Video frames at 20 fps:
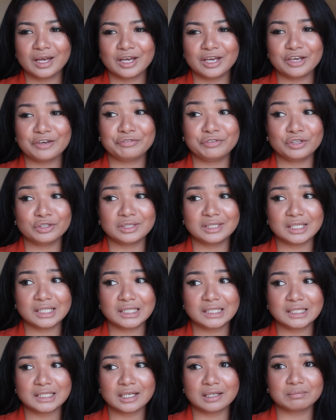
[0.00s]
if you
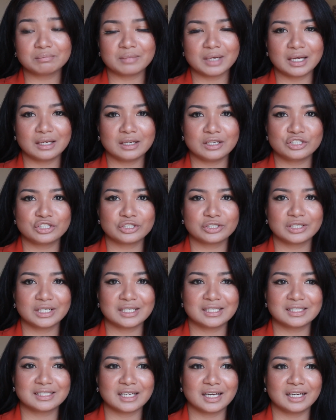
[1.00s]
did not manage your
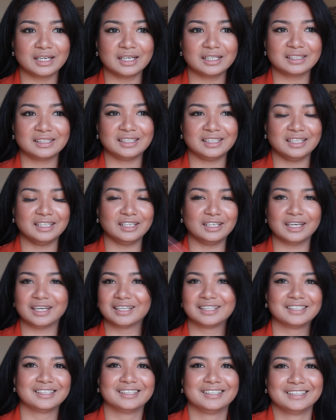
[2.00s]
anxiety,
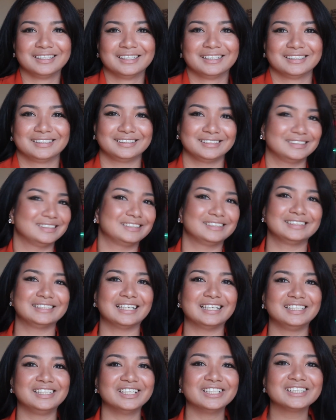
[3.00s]

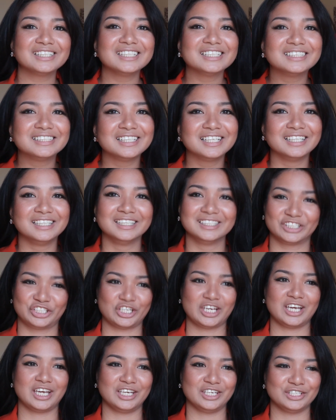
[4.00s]
nothing's gonna
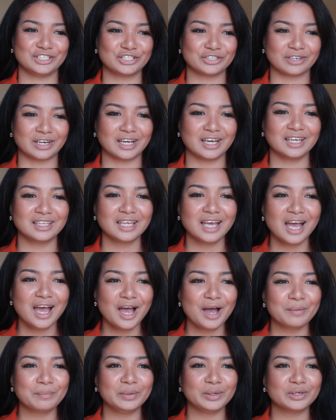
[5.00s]
change, right?
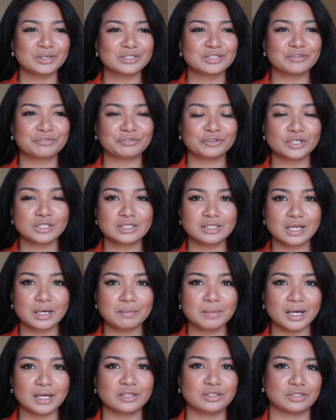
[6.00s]
Because the first time
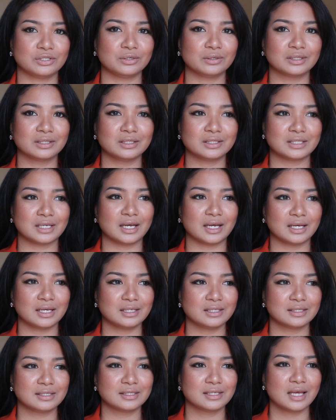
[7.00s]
I took the
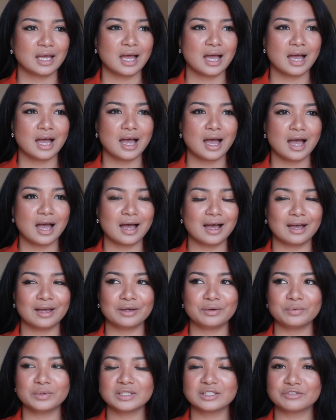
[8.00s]
test,
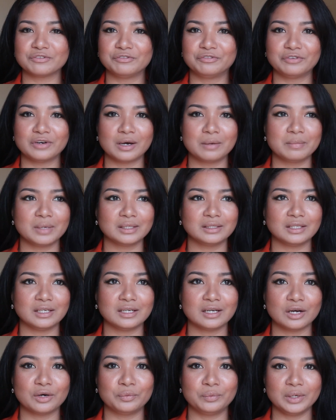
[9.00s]
I was
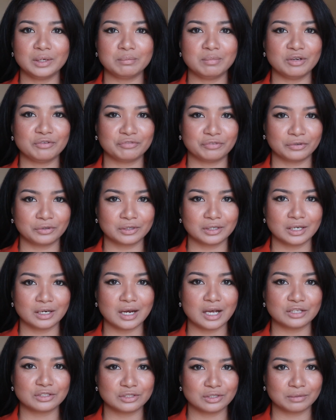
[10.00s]
vomiting a week before
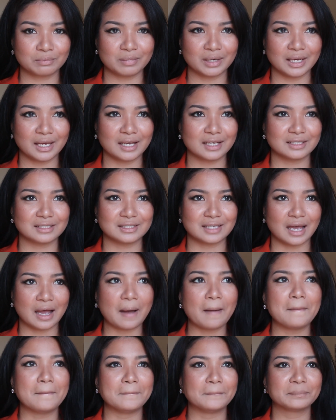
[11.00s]
I took my
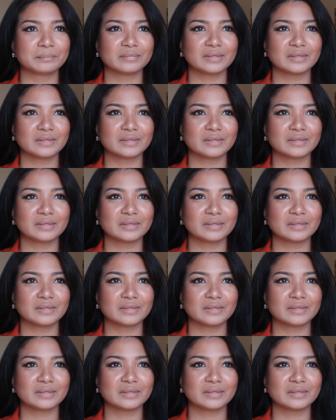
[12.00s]
exam.